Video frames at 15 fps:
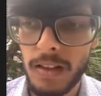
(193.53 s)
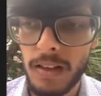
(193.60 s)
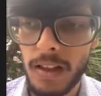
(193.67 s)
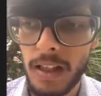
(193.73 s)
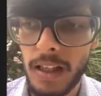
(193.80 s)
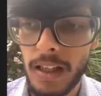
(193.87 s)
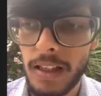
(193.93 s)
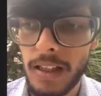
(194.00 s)

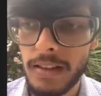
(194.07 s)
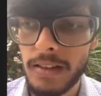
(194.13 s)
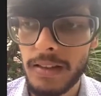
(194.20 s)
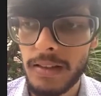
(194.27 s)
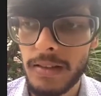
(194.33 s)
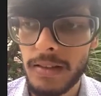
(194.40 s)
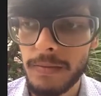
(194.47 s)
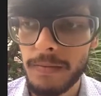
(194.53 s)
And
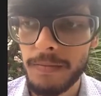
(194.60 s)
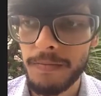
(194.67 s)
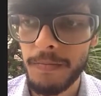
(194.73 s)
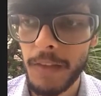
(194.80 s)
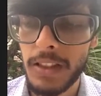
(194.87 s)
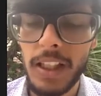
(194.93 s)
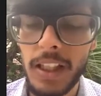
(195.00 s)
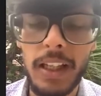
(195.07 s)

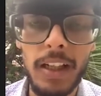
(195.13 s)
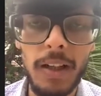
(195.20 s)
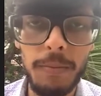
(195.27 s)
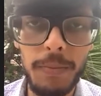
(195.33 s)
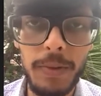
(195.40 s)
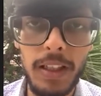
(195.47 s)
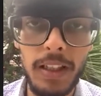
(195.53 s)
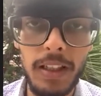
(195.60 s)
my
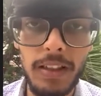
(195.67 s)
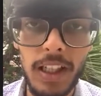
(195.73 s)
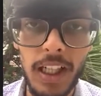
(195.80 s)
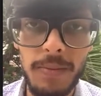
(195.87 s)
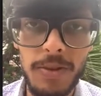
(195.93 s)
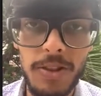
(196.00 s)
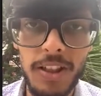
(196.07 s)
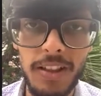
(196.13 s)
company,
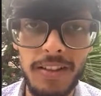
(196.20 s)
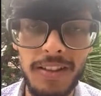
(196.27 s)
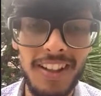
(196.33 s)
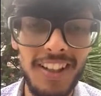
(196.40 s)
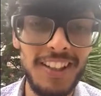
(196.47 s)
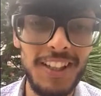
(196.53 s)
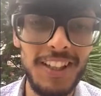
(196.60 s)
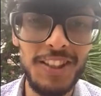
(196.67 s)
Timechain,
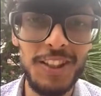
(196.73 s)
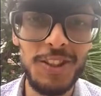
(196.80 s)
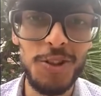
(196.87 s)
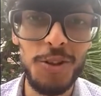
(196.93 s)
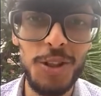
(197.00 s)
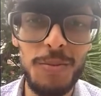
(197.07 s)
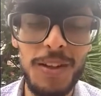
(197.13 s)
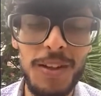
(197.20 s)
there's a
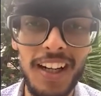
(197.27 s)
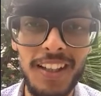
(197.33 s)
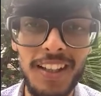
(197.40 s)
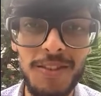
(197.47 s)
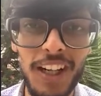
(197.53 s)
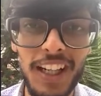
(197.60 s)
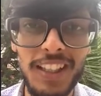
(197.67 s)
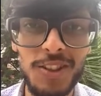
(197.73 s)
story behind
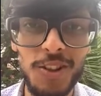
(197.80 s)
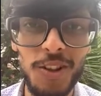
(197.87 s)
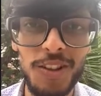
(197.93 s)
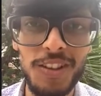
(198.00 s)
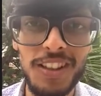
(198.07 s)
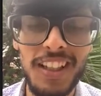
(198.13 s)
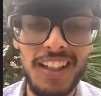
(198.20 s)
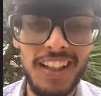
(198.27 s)
why it's
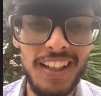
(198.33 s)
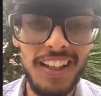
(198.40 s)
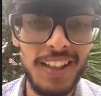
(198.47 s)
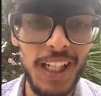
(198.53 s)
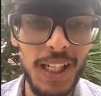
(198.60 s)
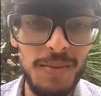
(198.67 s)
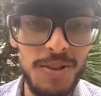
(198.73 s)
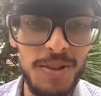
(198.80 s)
called
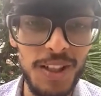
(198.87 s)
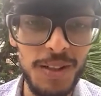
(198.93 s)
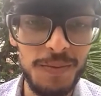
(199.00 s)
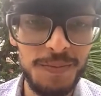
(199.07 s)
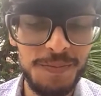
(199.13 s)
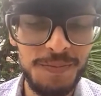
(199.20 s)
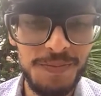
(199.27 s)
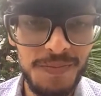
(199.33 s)
Timechain.
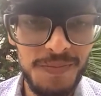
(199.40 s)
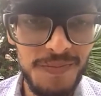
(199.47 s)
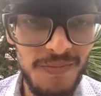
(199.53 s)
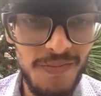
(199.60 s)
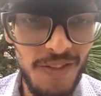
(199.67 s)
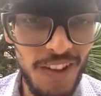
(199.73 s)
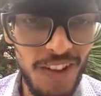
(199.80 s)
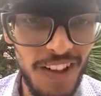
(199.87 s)

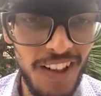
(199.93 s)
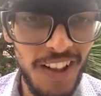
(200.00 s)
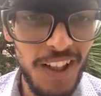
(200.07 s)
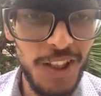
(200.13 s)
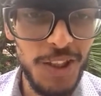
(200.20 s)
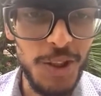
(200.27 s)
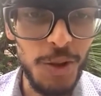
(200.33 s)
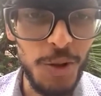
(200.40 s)

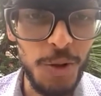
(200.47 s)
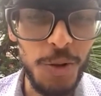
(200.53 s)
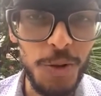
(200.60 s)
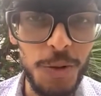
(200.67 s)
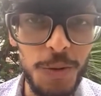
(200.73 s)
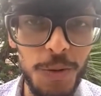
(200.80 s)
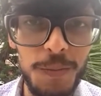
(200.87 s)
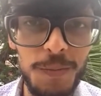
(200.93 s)

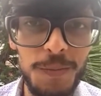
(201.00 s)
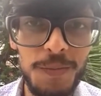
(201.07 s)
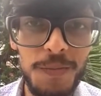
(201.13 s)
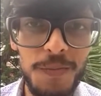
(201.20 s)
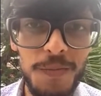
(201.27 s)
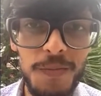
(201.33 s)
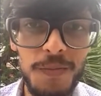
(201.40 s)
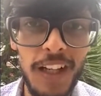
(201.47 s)
So
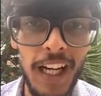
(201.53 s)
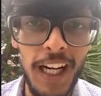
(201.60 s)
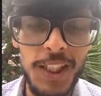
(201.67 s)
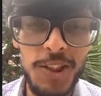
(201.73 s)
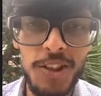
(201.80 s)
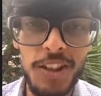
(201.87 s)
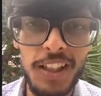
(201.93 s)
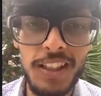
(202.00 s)

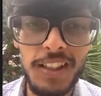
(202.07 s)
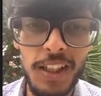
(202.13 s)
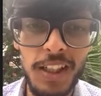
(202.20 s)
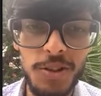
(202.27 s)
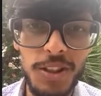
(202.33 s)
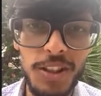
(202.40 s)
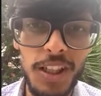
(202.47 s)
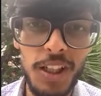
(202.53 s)
actually,
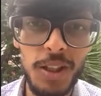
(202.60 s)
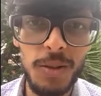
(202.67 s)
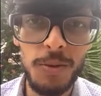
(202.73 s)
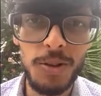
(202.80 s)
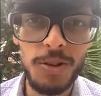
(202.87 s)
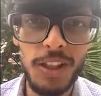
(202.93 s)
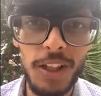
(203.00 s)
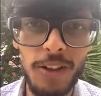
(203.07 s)
Satoshi
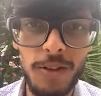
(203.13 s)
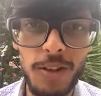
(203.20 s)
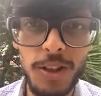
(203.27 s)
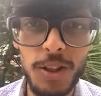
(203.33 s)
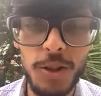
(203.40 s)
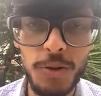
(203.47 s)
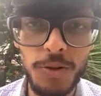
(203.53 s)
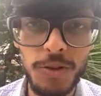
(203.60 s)
Nakamoto never
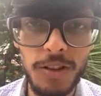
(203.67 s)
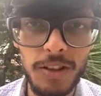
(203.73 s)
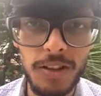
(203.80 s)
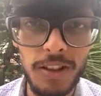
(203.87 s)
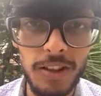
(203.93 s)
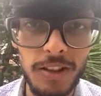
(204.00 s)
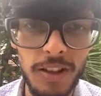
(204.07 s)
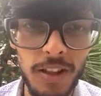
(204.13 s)
used
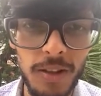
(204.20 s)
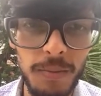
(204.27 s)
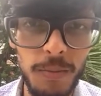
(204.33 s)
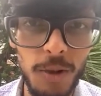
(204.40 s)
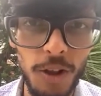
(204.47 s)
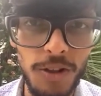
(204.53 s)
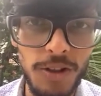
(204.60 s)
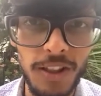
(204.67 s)
the term
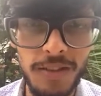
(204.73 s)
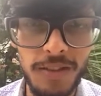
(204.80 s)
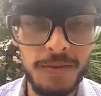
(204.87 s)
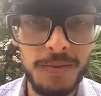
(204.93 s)
blockchain